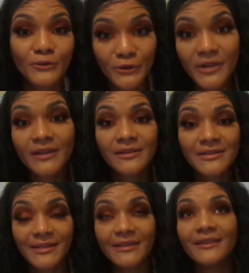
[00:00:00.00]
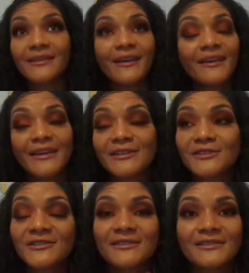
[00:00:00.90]
You're gonna see. Like
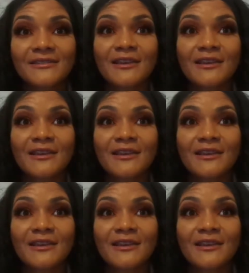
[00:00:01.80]
it's just